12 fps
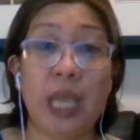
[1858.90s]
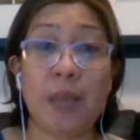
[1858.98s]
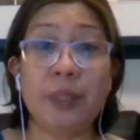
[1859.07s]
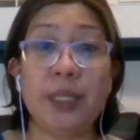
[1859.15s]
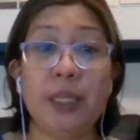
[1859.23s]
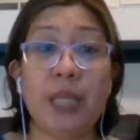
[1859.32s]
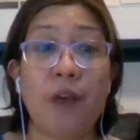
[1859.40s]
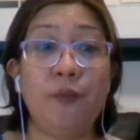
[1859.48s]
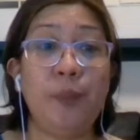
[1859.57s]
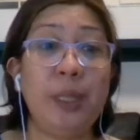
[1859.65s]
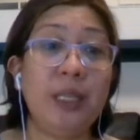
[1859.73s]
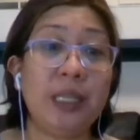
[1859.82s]
that
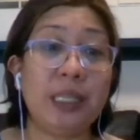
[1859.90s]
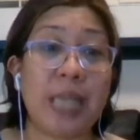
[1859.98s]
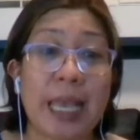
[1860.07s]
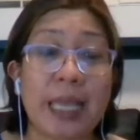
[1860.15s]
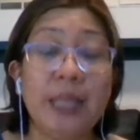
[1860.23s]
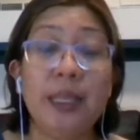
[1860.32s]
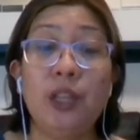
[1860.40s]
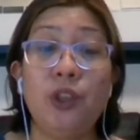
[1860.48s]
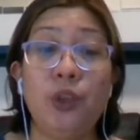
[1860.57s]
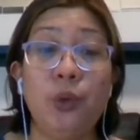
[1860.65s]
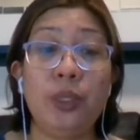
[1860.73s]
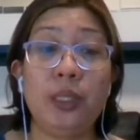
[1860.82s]
have been designed and
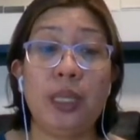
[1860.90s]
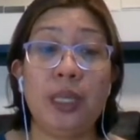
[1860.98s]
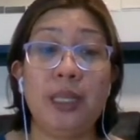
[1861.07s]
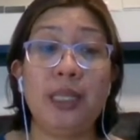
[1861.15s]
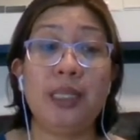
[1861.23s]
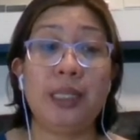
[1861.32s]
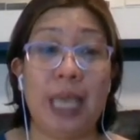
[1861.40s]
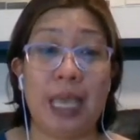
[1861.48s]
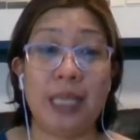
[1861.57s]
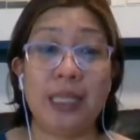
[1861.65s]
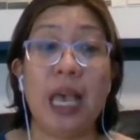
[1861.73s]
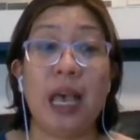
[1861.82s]
used in this
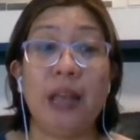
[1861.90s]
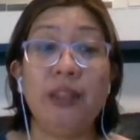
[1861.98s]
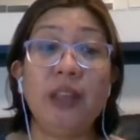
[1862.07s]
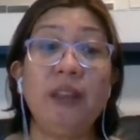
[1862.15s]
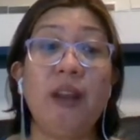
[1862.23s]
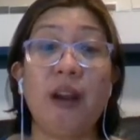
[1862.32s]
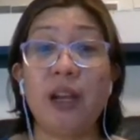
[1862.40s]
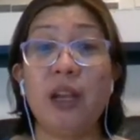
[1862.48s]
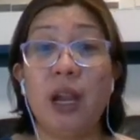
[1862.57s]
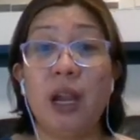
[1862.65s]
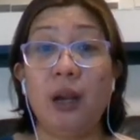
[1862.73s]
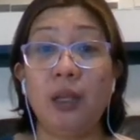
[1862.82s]
case that
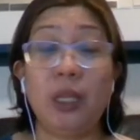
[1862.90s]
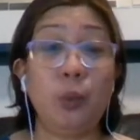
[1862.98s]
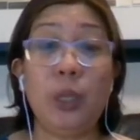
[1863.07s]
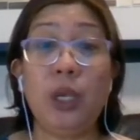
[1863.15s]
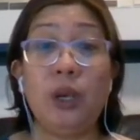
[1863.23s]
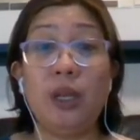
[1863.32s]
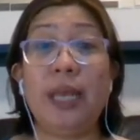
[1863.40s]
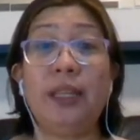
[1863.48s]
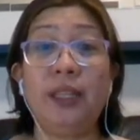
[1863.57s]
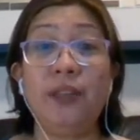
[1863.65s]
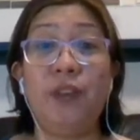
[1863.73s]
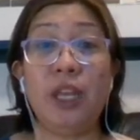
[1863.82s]
we
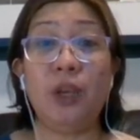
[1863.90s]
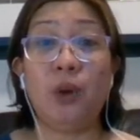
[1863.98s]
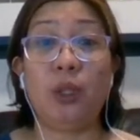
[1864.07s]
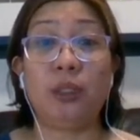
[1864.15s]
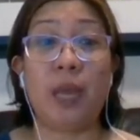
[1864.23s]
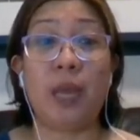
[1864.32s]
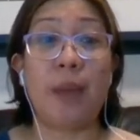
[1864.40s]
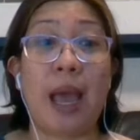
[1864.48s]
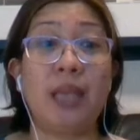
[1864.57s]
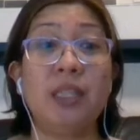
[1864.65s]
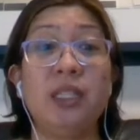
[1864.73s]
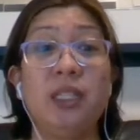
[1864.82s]
collectively call them
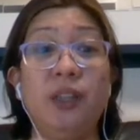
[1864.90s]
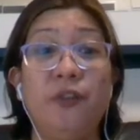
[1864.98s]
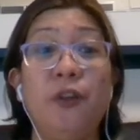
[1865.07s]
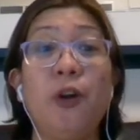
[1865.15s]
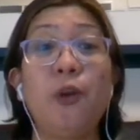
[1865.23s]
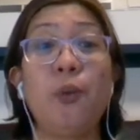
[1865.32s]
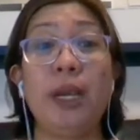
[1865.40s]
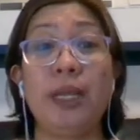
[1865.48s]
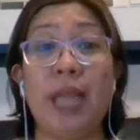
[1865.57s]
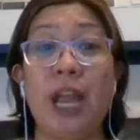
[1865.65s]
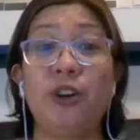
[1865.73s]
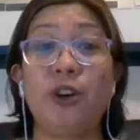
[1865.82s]
as the
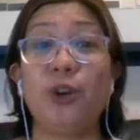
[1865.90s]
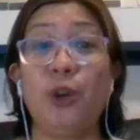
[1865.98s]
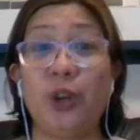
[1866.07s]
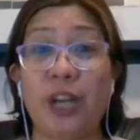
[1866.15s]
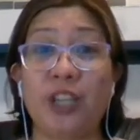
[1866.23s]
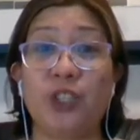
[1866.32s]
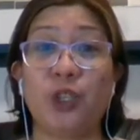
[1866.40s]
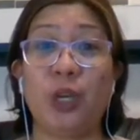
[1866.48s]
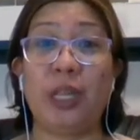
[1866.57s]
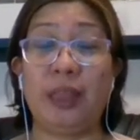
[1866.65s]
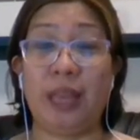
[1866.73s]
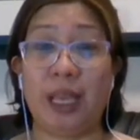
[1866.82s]
forward error
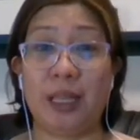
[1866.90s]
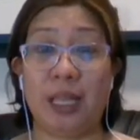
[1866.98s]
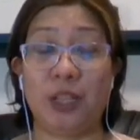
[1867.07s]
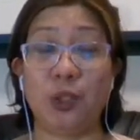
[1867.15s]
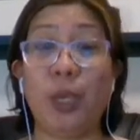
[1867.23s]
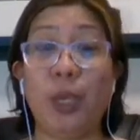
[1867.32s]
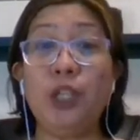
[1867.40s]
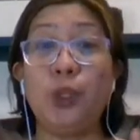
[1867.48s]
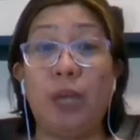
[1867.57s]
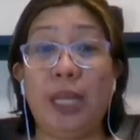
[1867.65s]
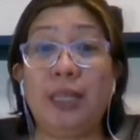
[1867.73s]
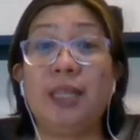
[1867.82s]
correction techniques. Okay,
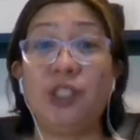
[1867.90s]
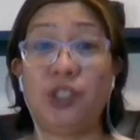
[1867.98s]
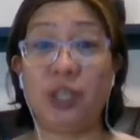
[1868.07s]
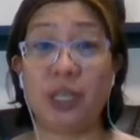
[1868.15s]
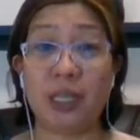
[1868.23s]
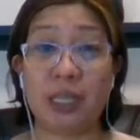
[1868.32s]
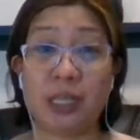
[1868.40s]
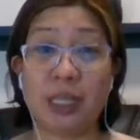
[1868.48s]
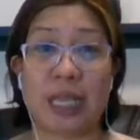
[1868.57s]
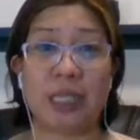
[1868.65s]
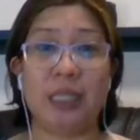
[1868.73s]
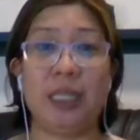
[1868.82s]
so let us
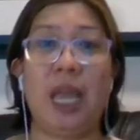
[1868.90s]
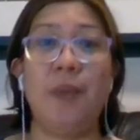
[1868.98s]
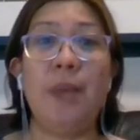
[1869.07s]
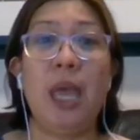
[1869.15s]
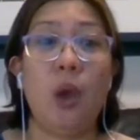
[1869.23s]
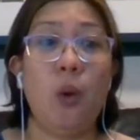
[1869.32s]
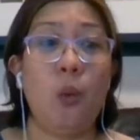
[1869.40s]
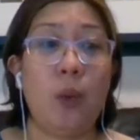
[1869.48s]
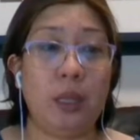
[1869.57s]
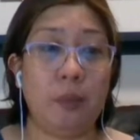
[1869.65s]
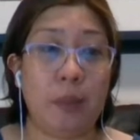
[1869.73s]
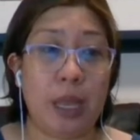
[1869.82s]
discuss them
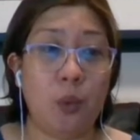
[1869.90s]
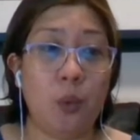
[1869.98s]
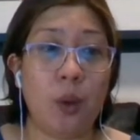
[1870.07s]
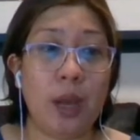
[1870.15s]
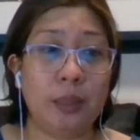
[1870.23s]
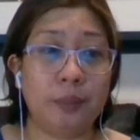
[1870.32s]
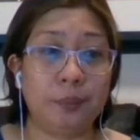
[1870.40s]
one by one.